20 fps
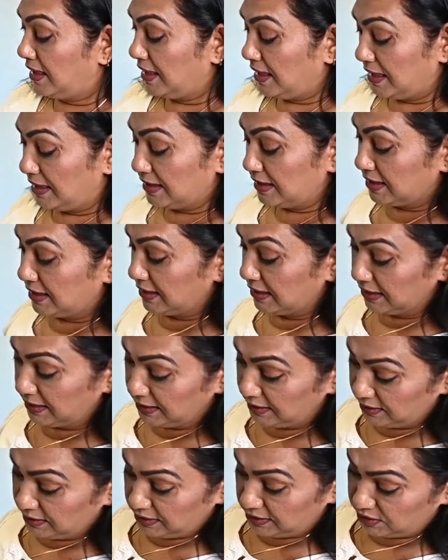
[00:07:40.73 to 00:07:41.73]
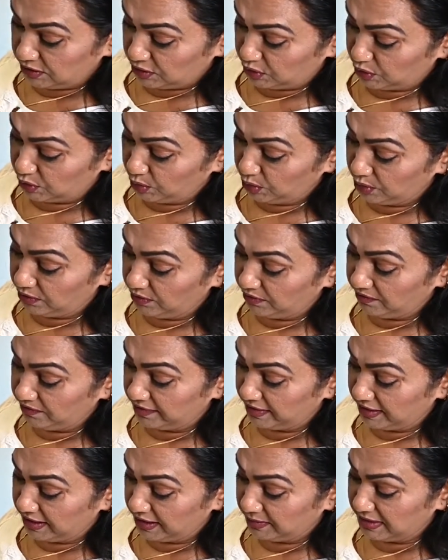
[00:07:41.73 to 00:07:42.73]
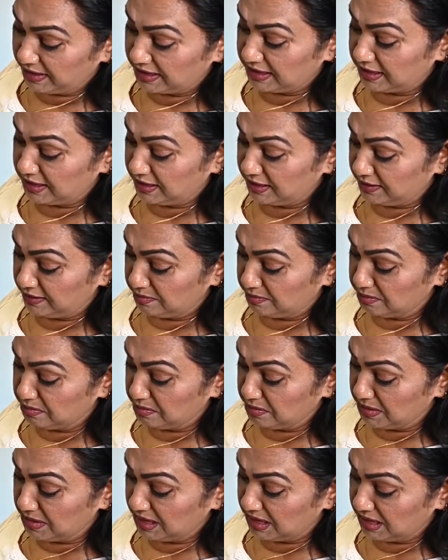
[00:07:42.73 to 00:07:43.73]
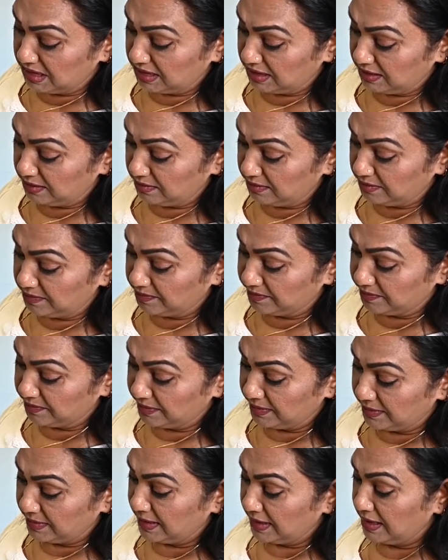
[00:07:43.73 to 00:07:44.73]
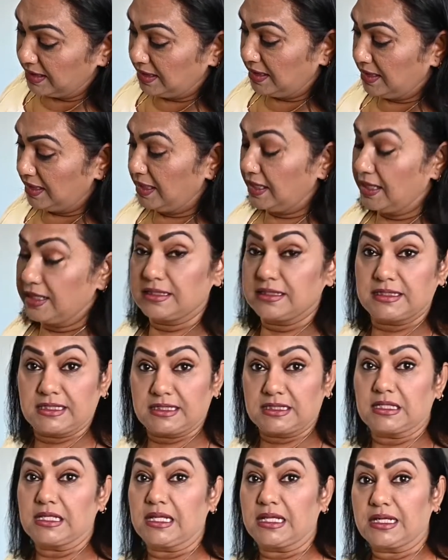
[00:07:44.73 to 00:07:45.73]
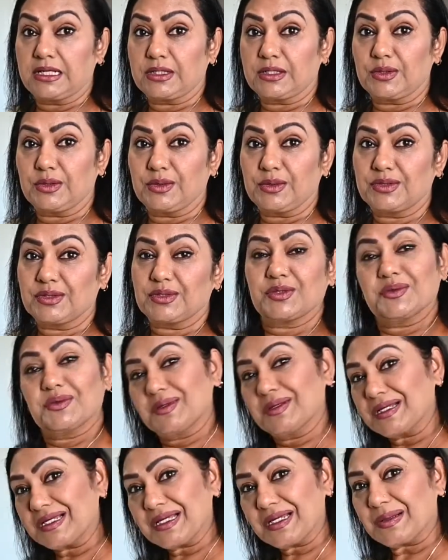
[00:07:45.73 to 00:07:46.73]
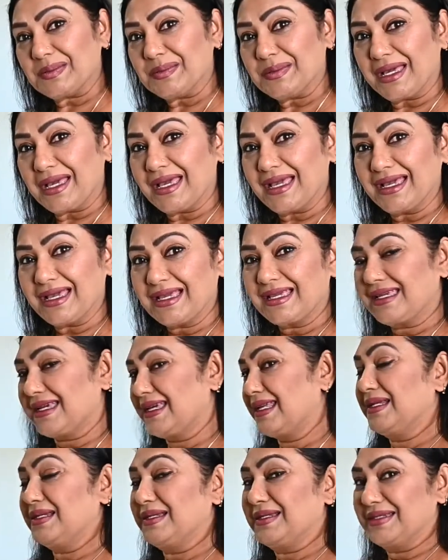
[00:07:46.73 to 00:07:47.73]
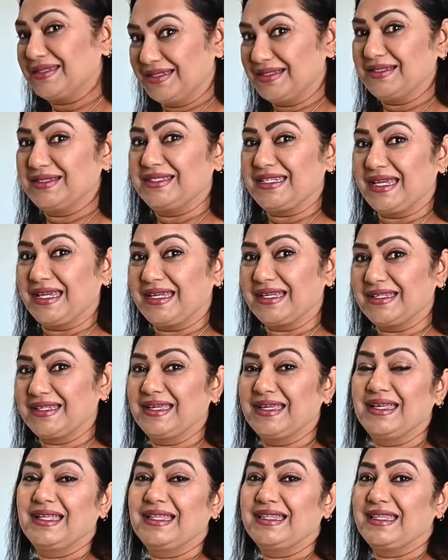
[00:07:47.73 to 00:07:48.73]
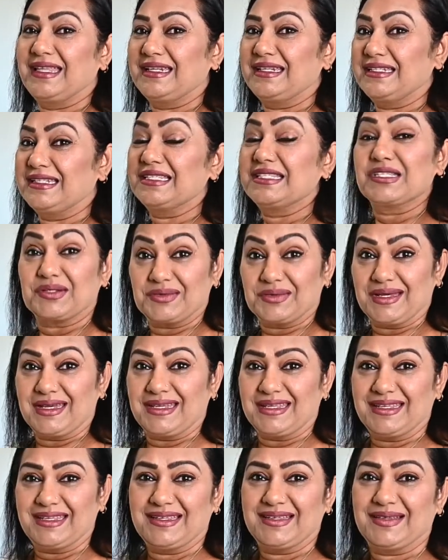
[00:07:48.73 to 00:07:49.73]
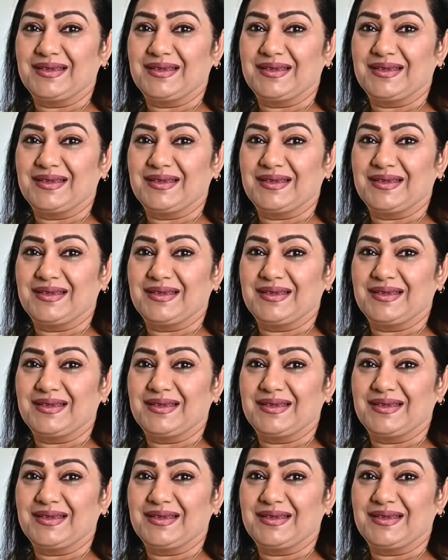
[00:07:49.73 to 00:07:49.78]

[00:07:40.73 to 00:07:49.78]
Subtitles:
and turn the stove a little bit in a medium and just let it cook. So we'll come back and check that it's ready.